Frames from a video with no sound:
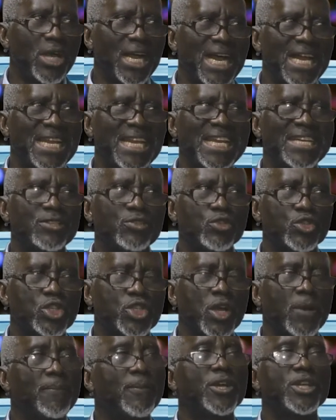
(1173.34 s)
kindness to
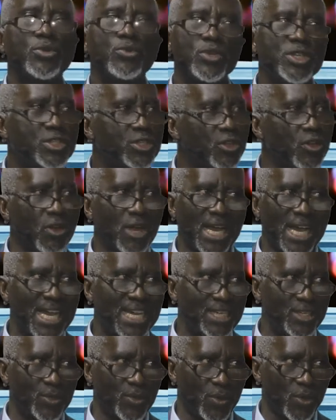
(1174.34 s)
somebody who is not
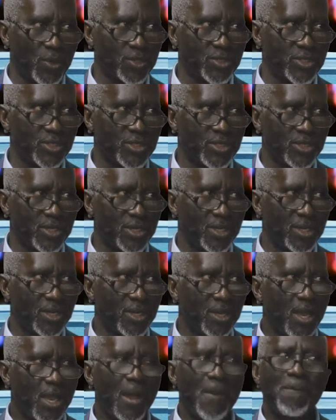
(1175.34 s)
kind to us
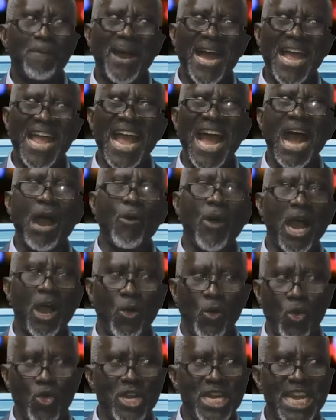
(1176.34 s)
by our
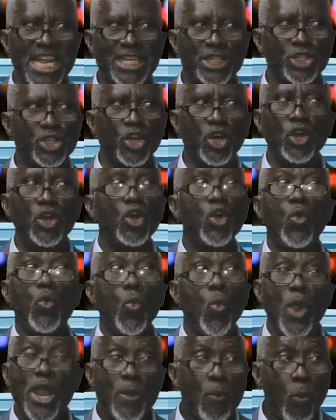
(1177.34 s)
own nature,
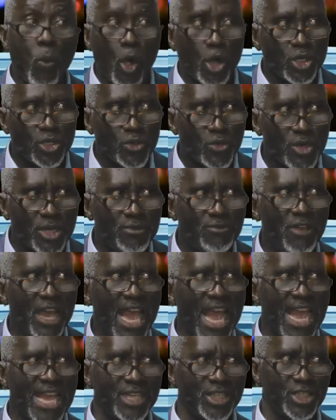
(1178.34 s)
we want to
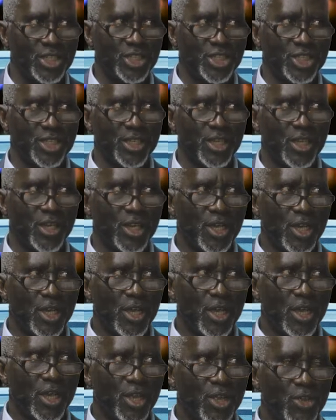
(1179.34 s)
revenge.
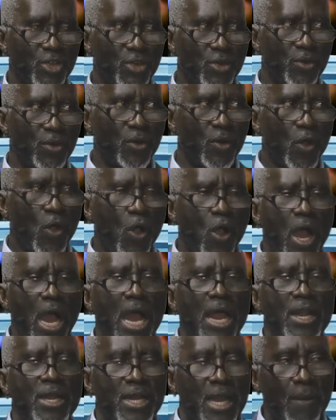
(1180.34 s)
You know,
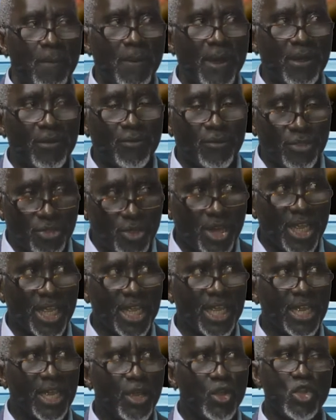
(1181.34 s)
number
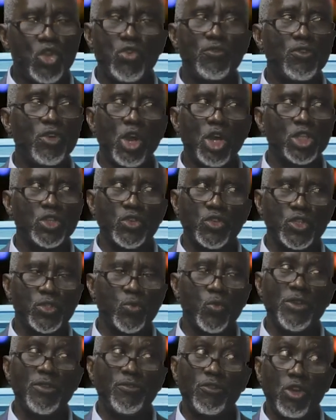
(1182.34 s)
three, you've got to,
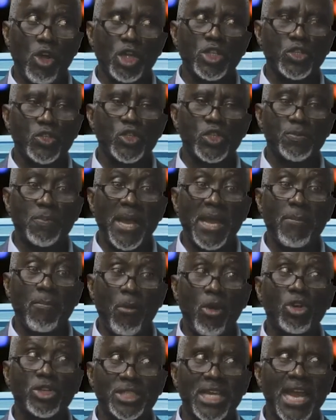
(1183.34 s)
we've got to spend
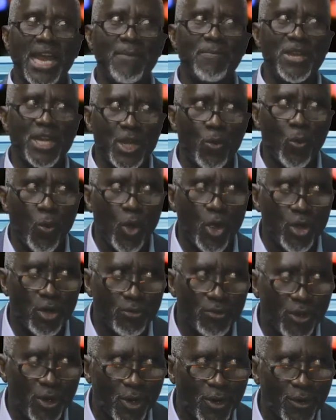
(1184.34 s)
more time in the Word
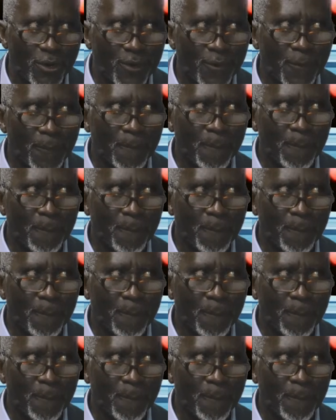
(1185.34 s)
of God.